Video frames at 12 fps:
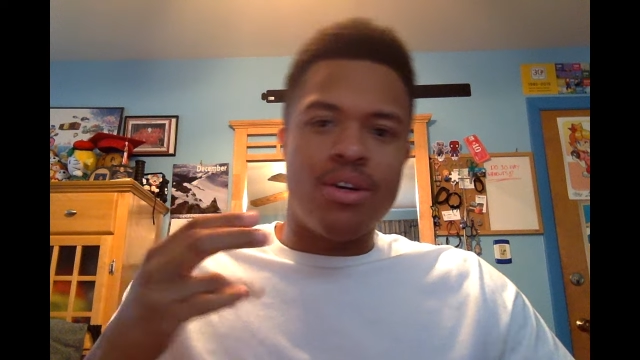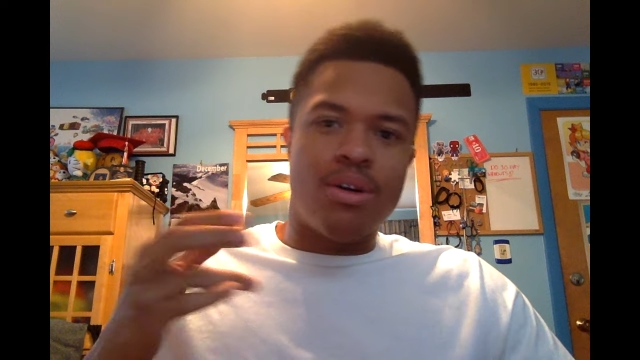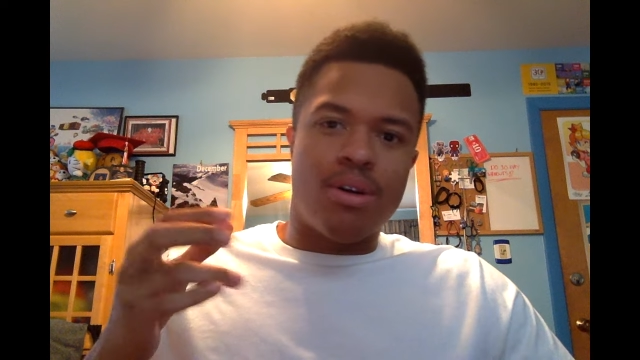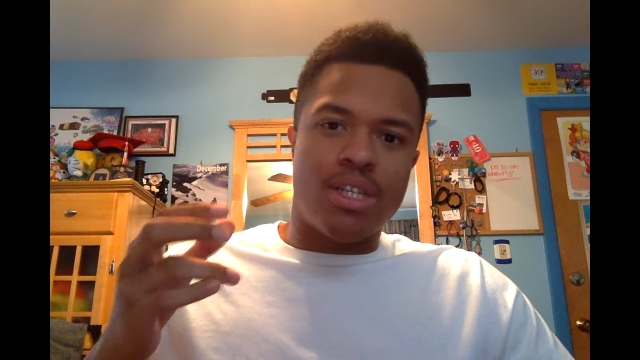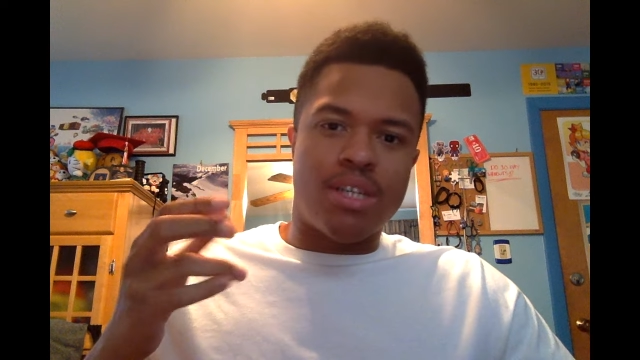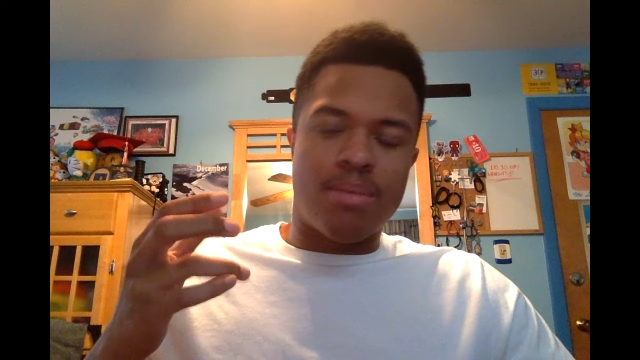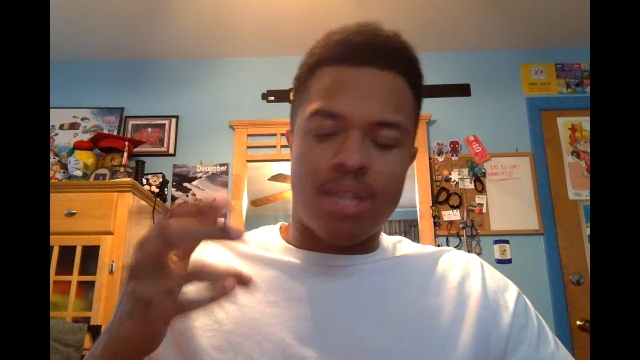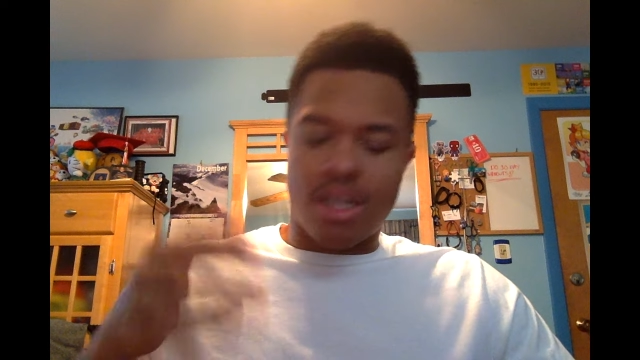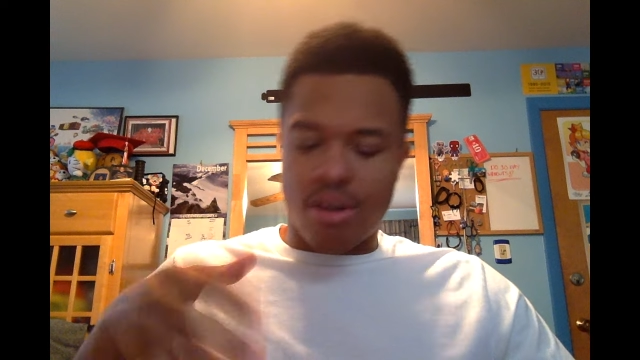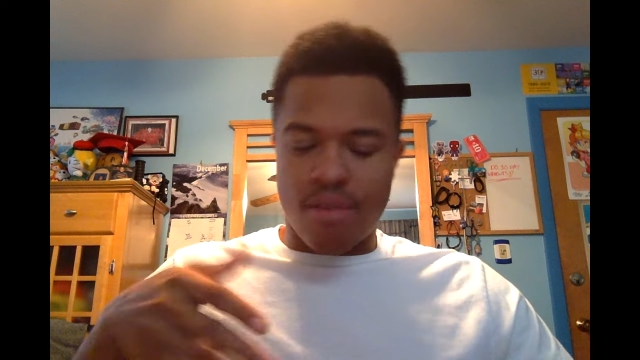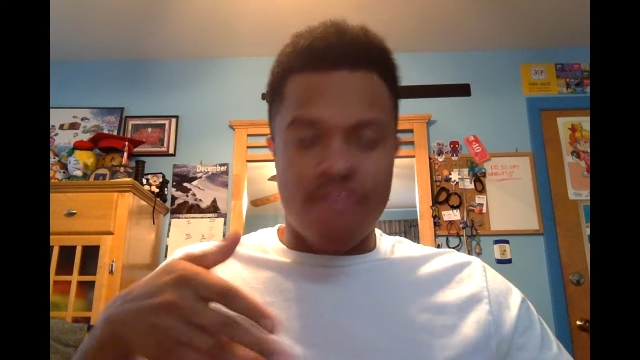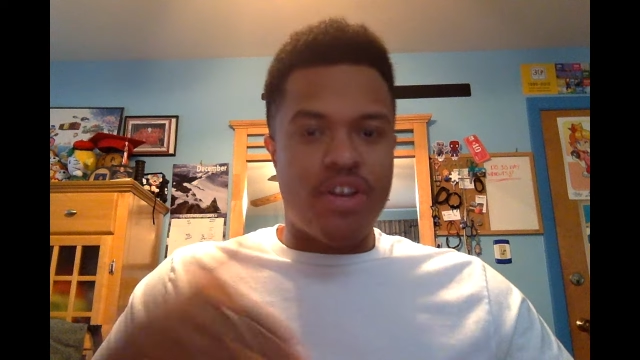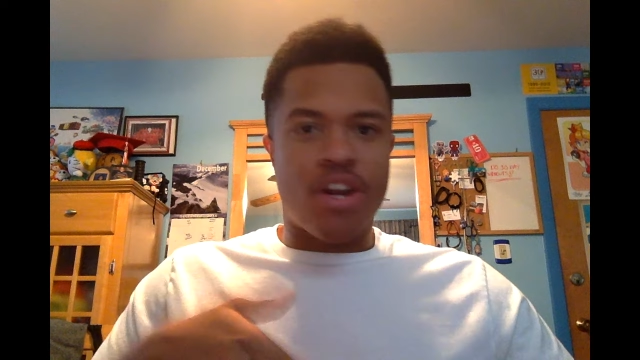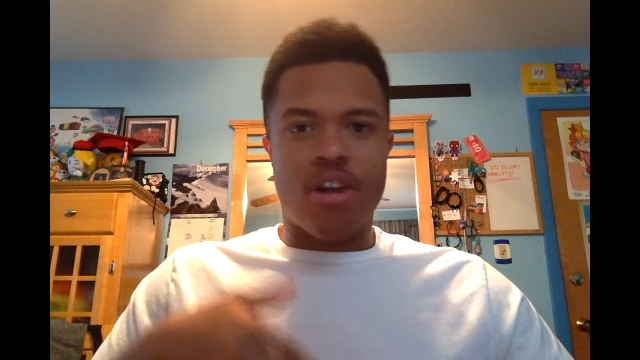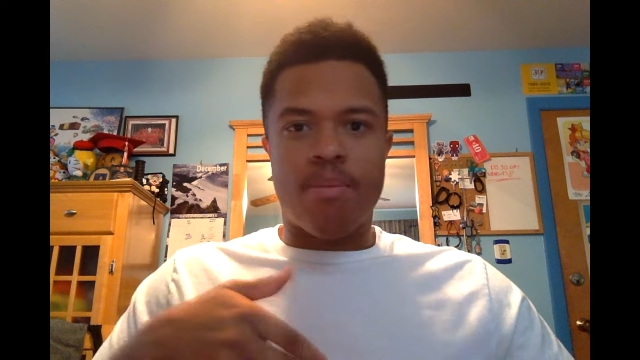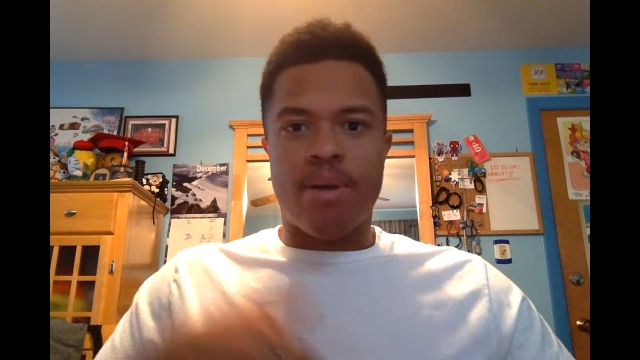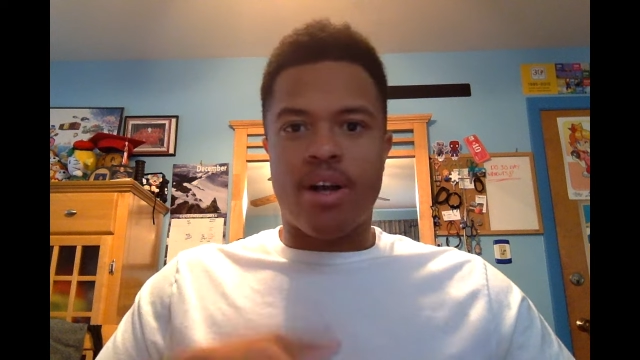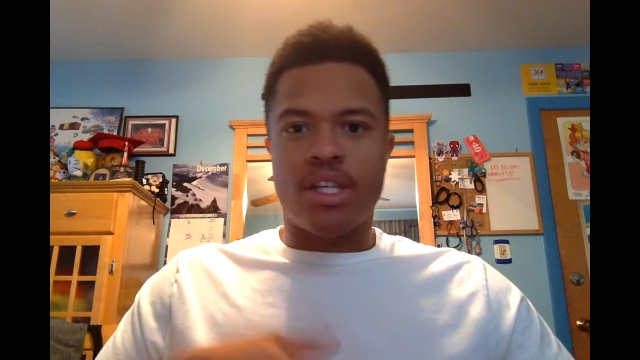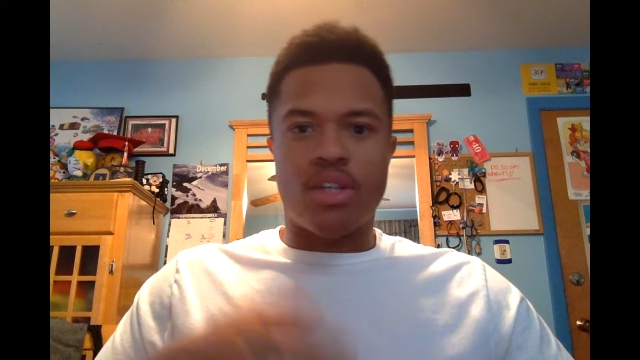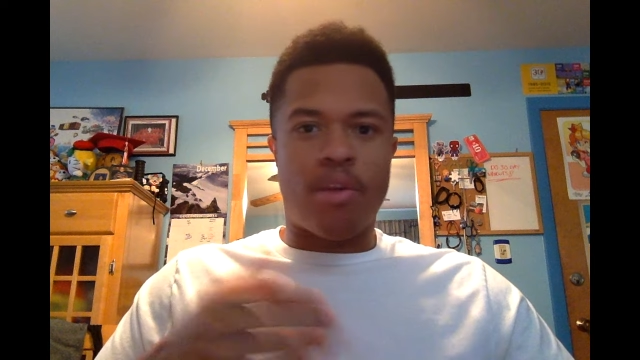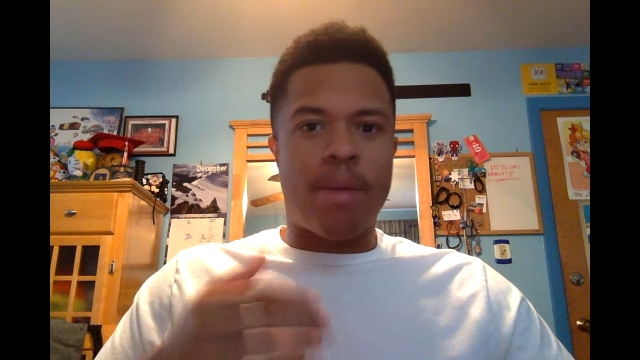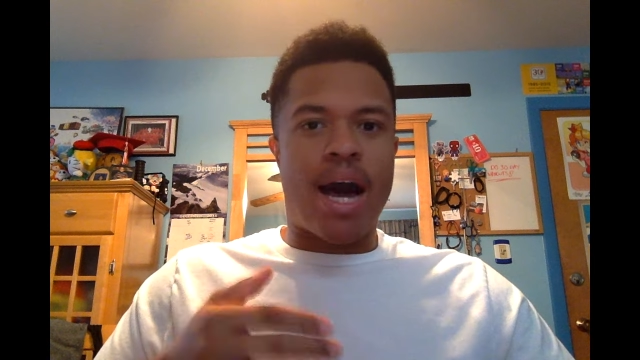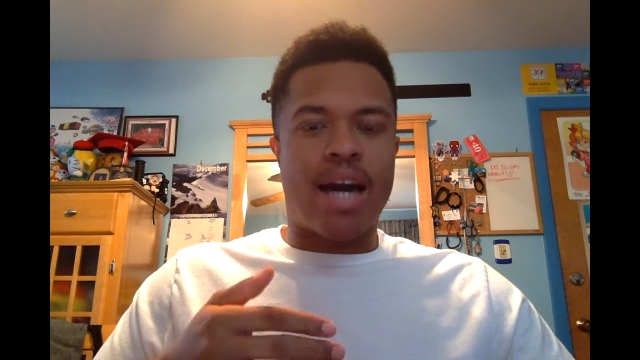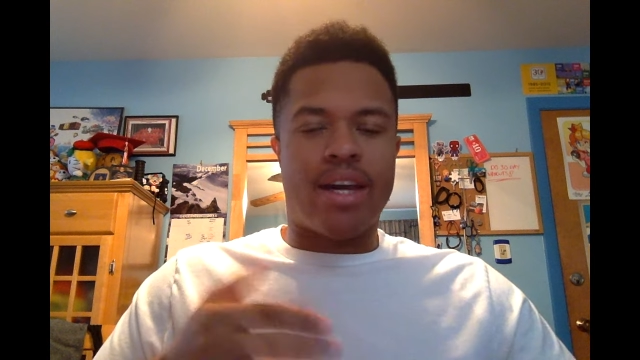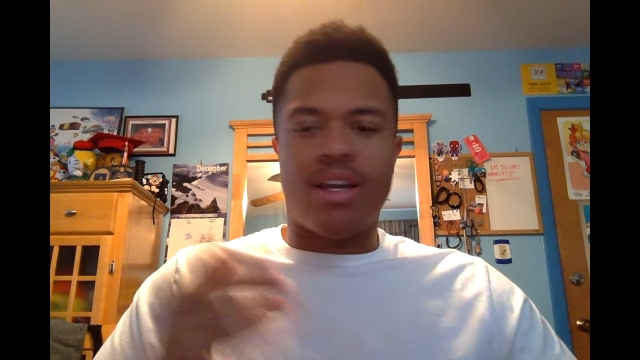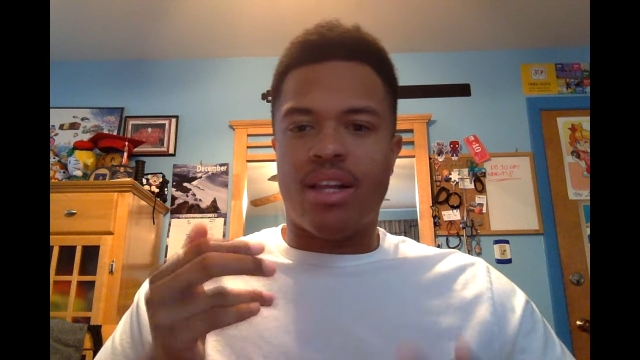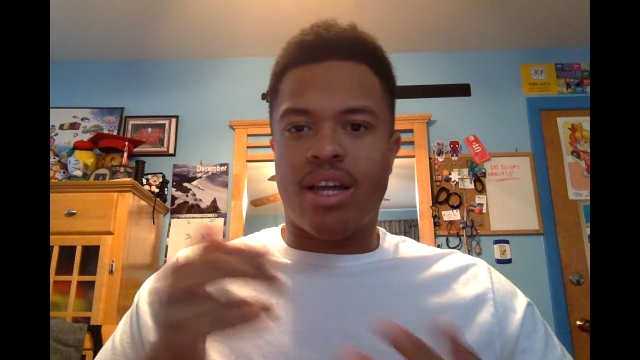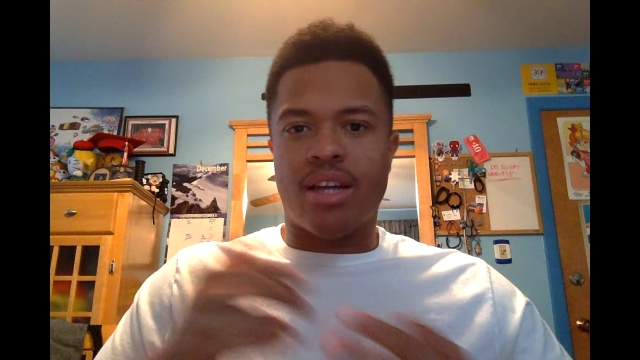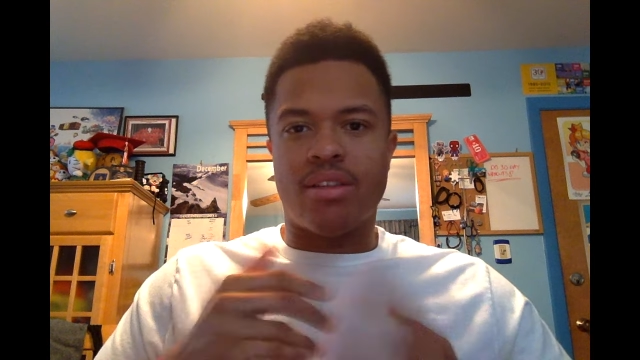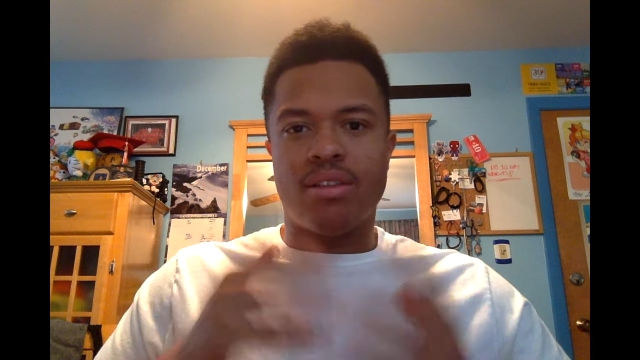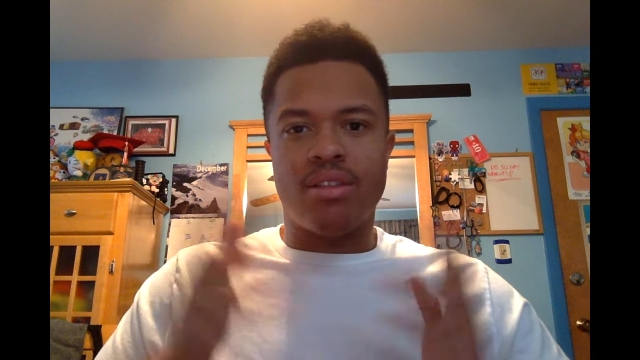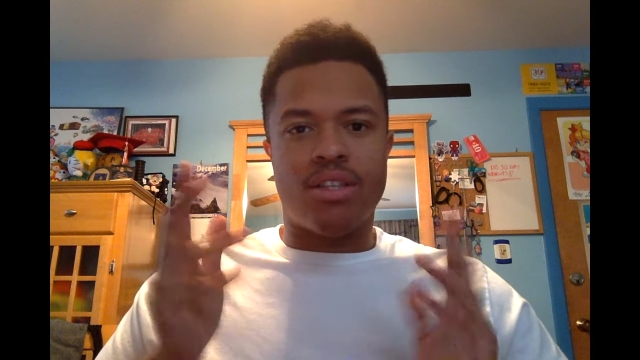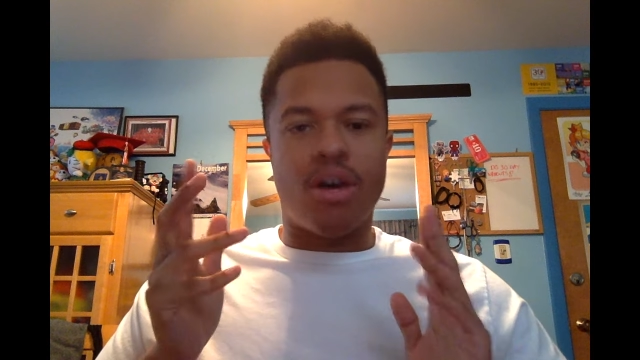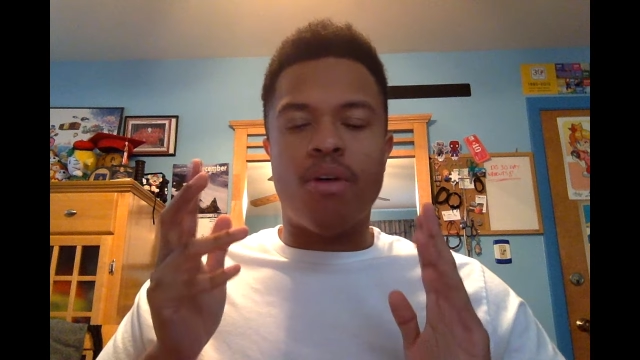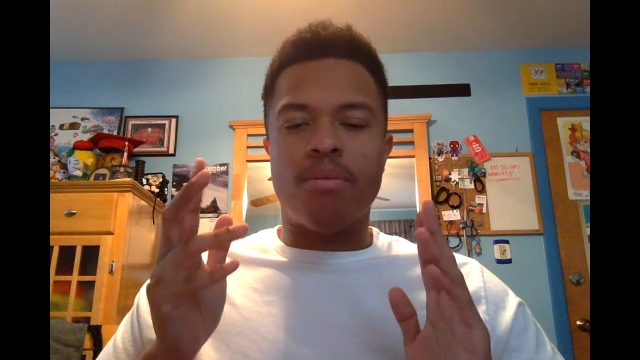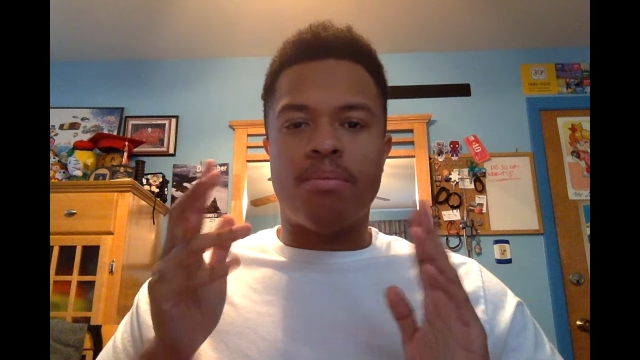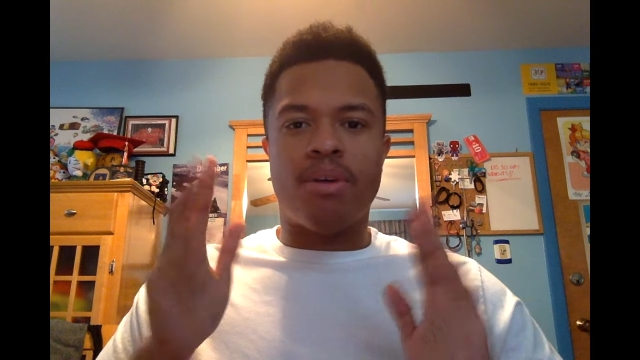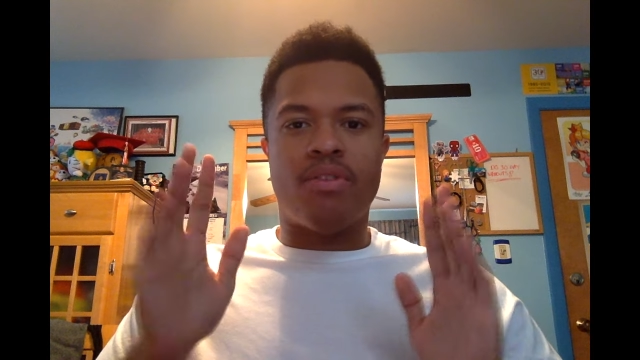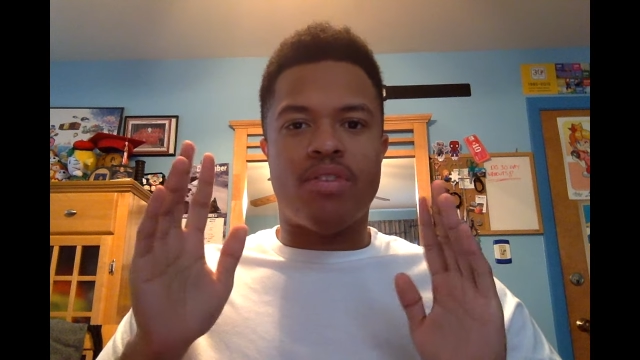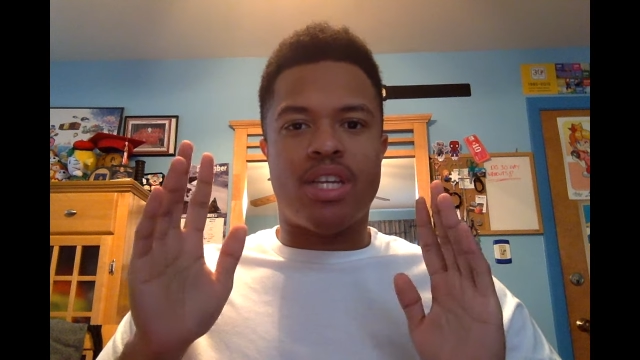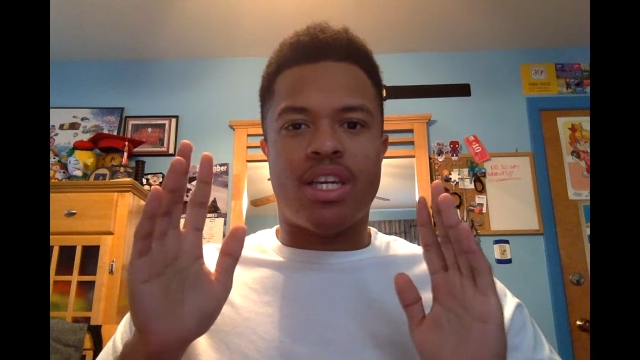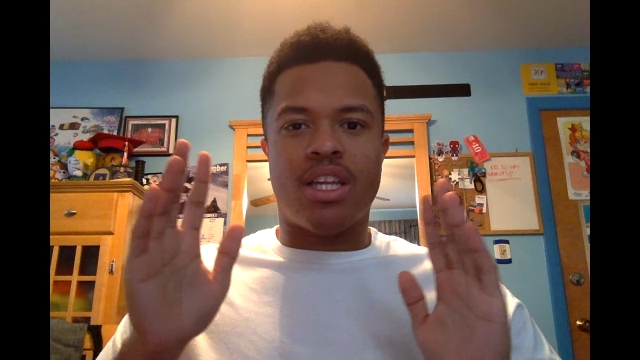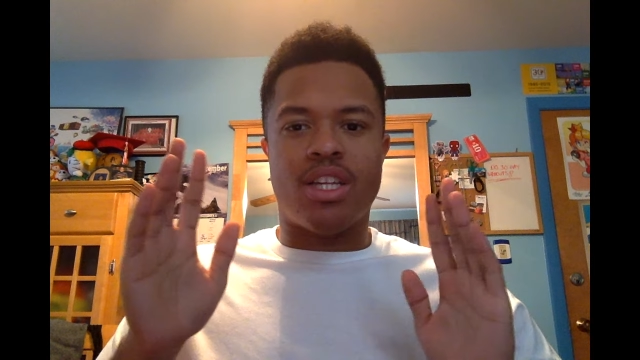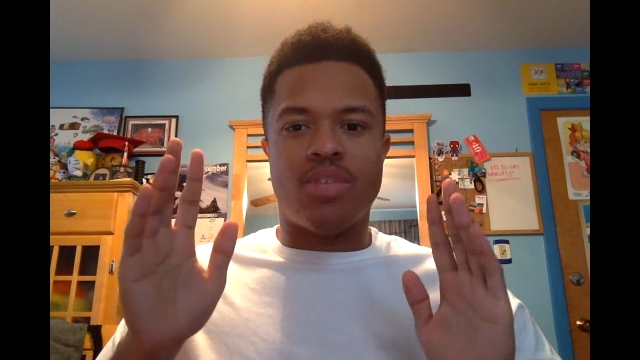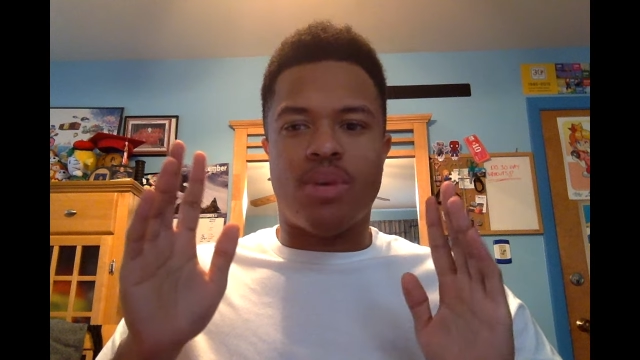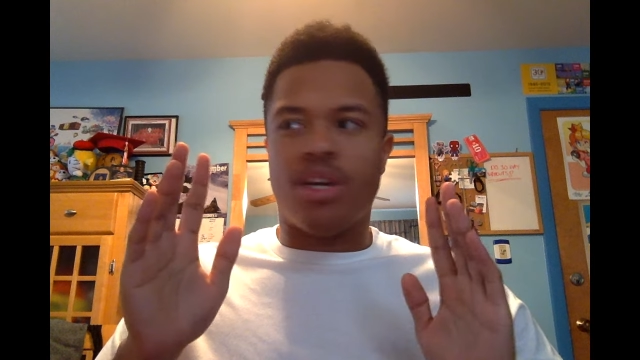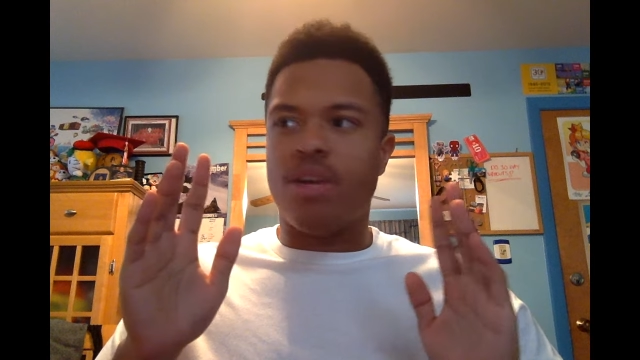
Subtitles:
Or something like you can fit in your purse or a pocket. Like, don't be ridiculous with it.